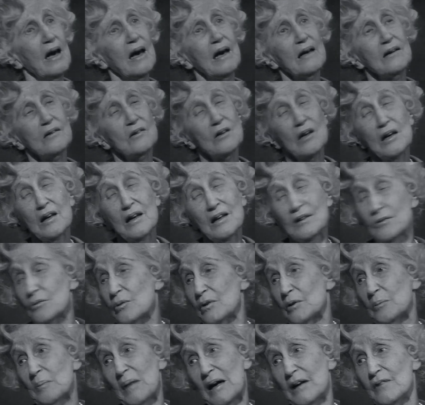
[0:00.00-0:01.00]
and,
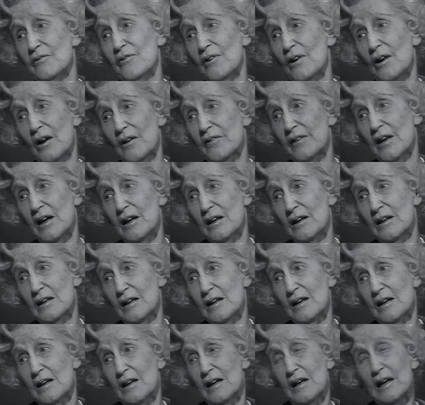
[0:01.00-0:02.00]
and with my father.
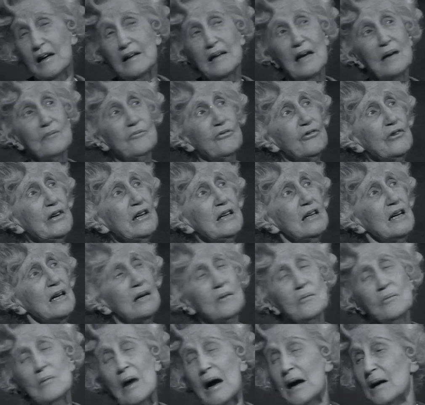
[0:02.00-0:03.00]
And I'm afraid
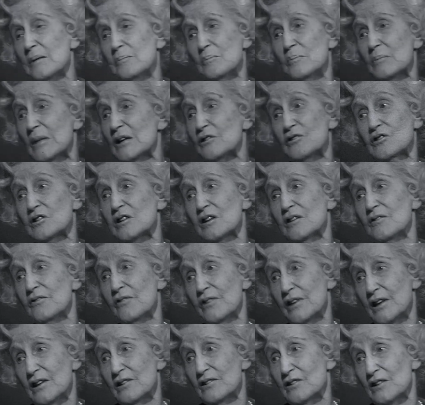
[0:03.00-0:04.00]
I, I must
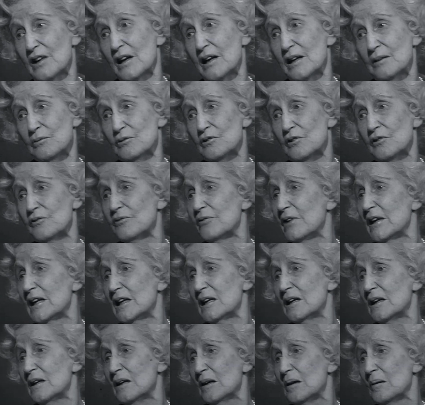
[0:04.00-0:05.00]
confess, I was a
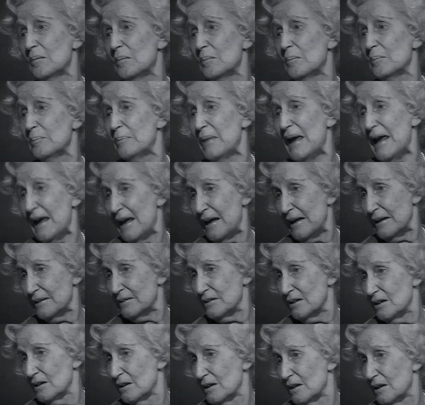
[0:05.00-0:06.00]
very
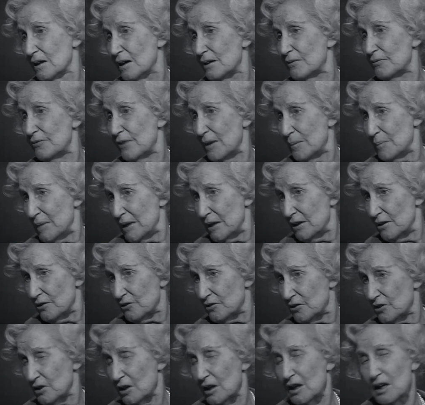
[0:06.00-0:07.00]
bad
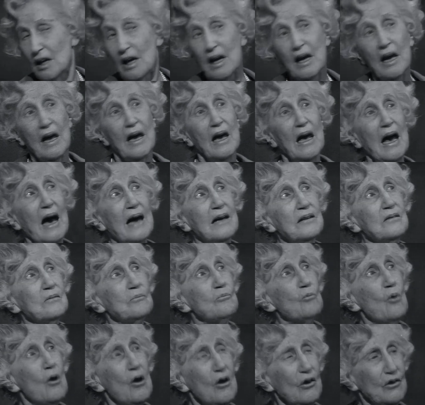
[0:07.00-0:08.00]
feminist. I
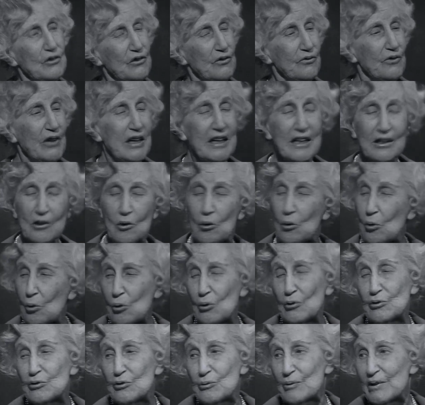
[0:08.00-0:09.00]
was very
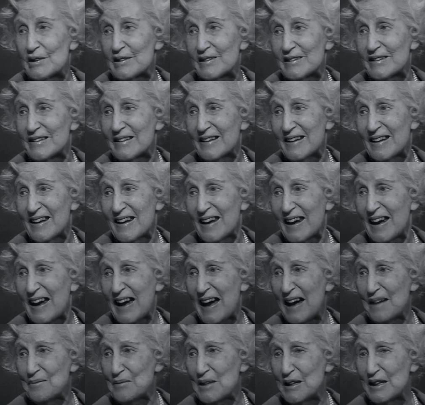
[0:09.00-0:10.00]
cause written.
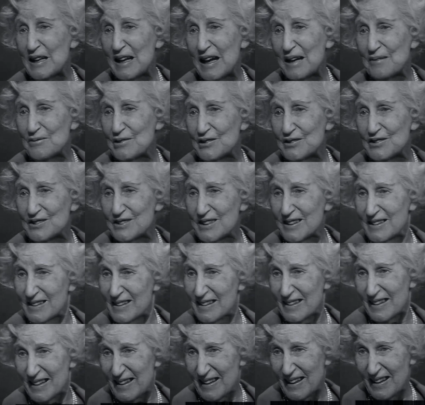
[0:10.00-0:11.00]
I mean, I was,
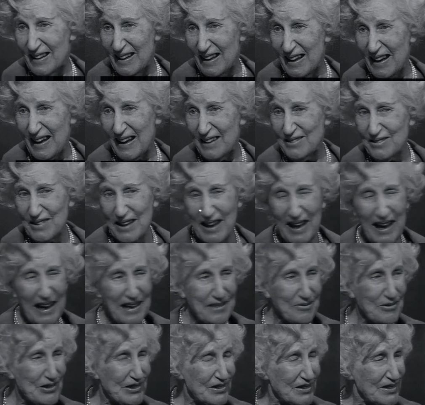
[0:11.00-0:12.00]
uh, I,
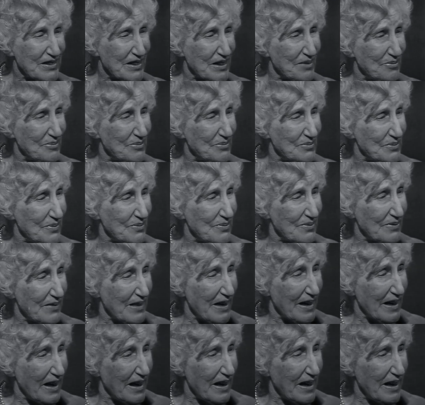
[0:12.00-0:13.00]
I, was um,
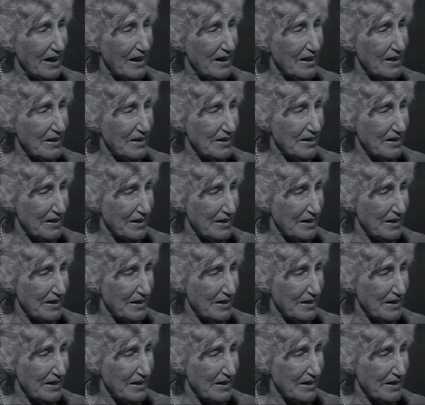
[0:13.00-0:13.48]
uh,